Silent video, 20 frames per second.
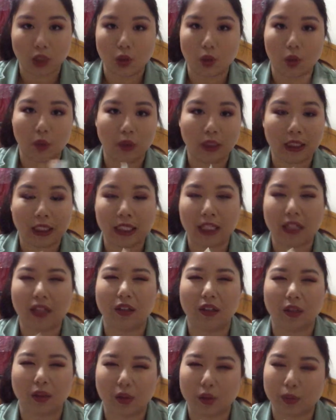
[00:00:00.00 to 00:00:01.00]
You only need a
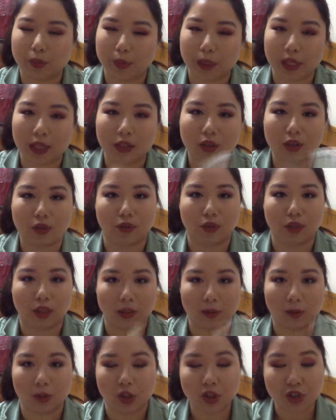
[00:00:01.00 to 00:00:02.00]
little bit to
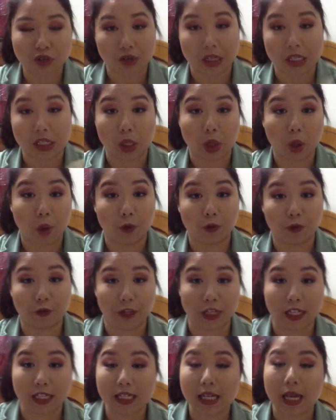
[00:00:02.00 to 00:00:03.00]
really moisturize the whole
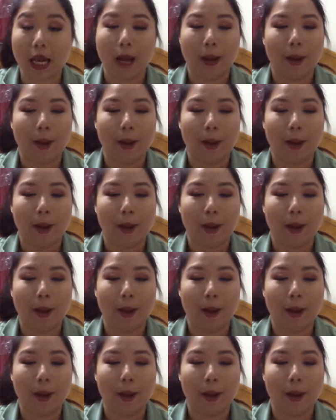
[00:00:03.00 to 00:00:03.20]
face,